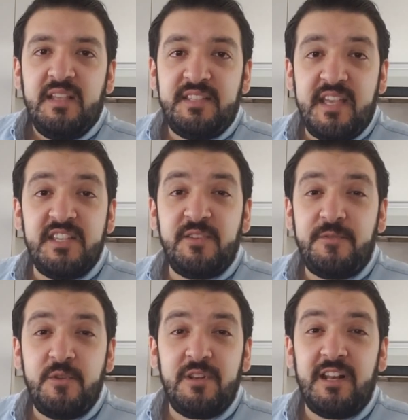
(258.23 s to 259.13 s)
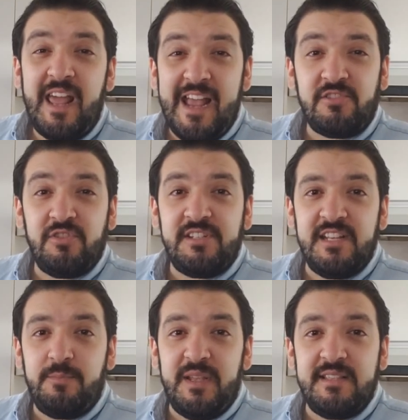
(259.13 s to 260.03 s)
So here's a few little extra
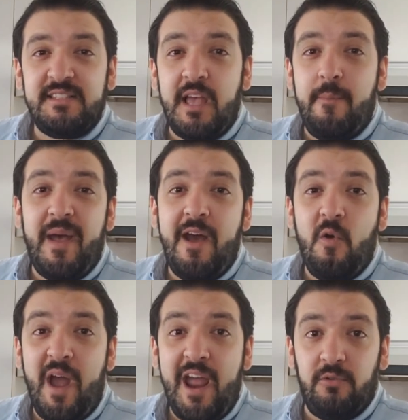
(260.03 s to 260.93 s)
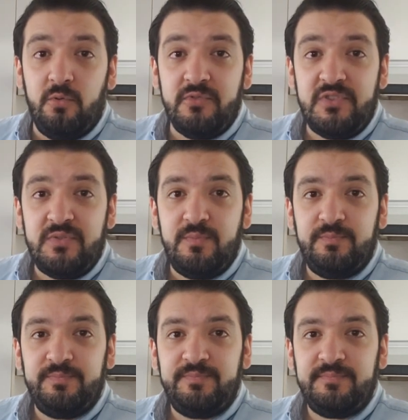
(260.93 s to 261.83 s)
tidbits about heralds.
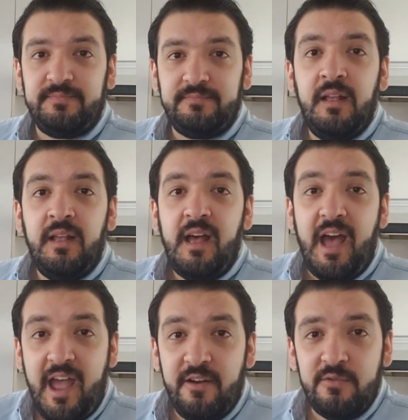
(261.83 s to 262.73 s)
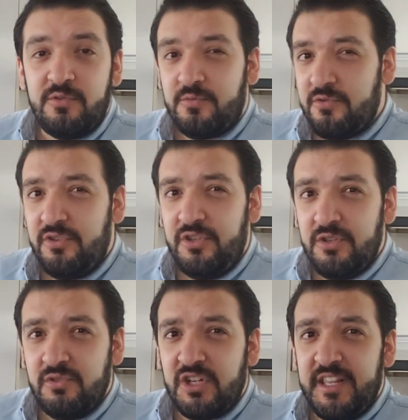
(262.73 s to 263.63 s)
A herald will
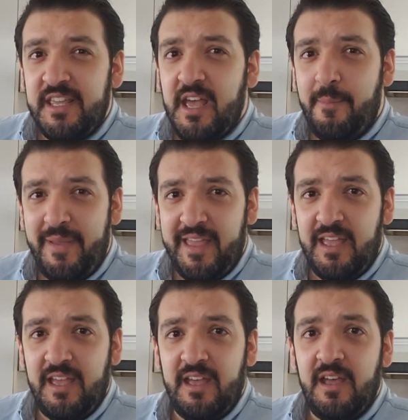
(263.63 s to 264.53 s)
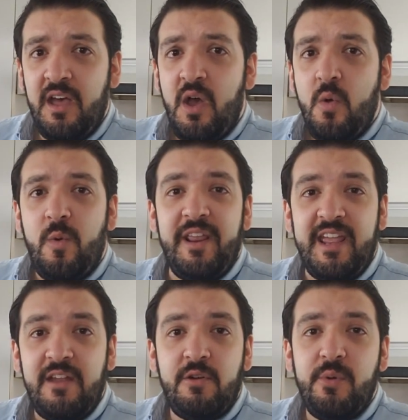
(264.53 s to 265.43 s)
usually appear when a
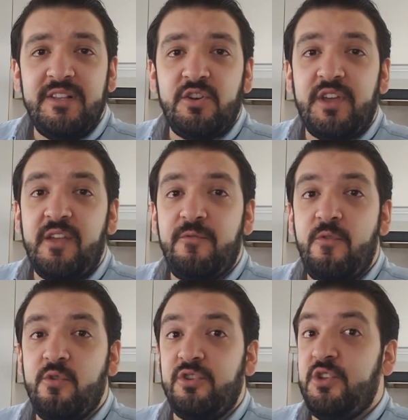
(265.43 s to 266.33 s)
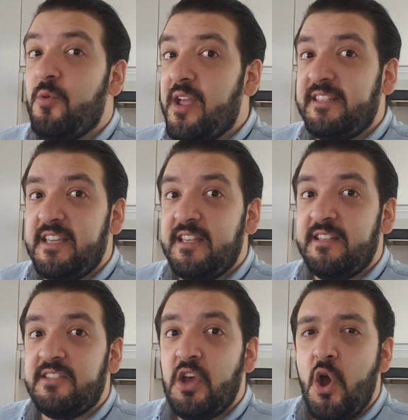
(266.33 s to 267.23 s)
hero is looking for new
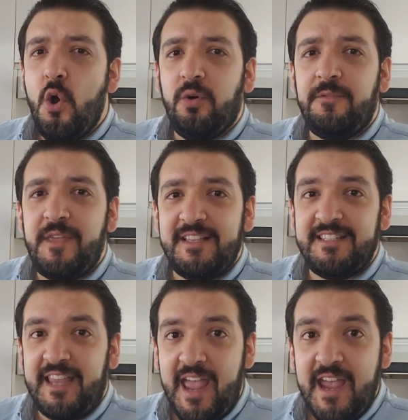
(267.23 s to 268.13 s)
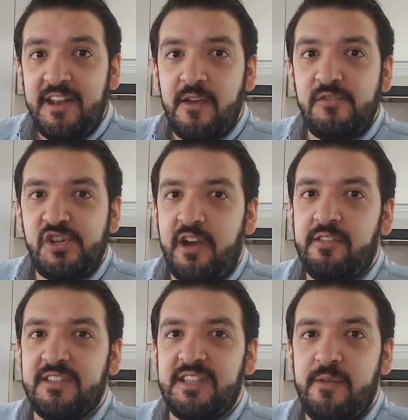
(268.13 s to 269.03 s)
ideas or if they're scared of sharing
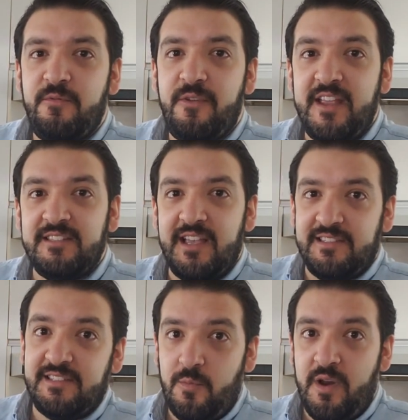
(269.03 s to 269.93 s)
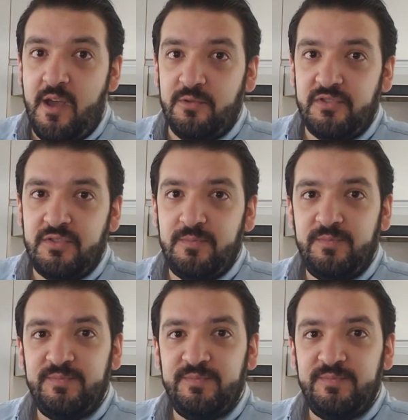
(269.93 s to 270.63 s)
the same fate as someone else.